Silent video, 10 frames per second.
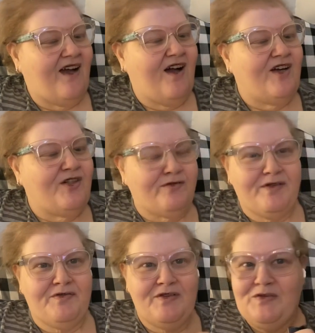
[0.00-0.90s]
a
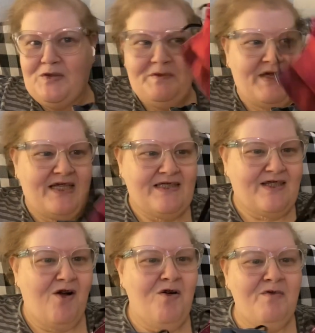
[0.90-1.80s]
Gryffindor mask.
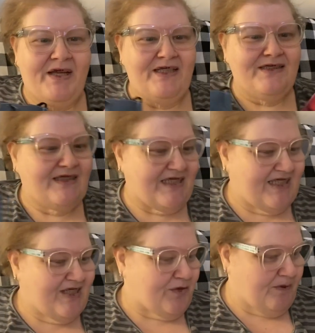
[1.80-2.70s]
Oh my goodness,
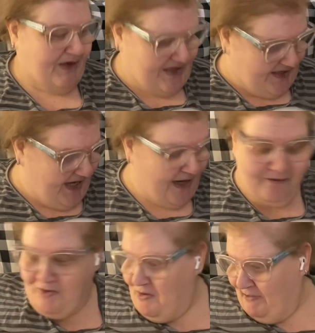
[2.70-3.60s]
these are amazing. I
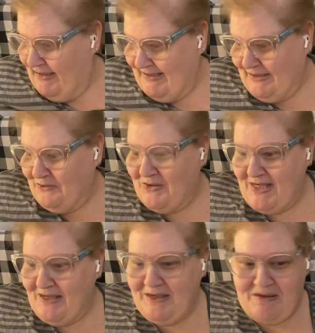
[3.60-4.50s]
have no idea who
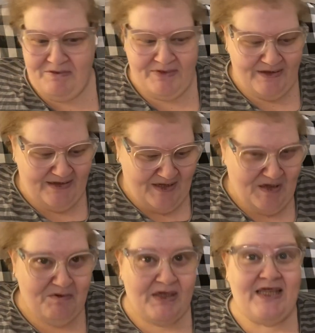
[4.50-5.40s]
sent them,
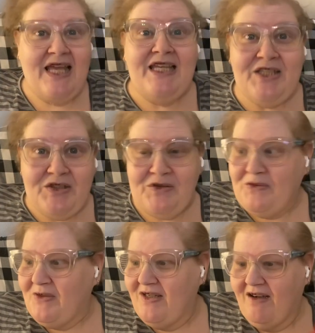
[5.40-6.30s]
but thank
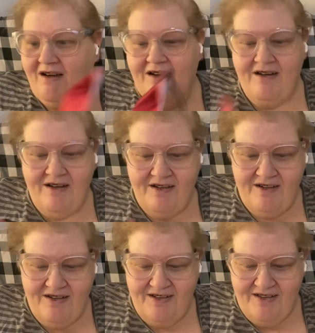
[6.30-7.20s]
you.
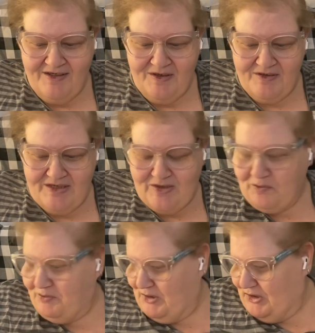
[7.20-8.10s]
These are
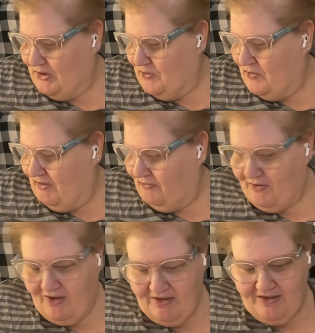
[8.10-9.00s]

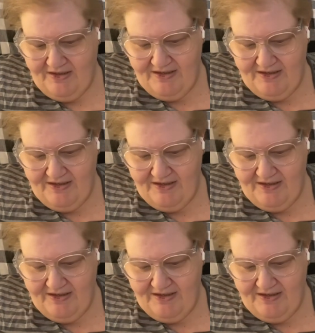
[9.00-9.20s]
beautiful.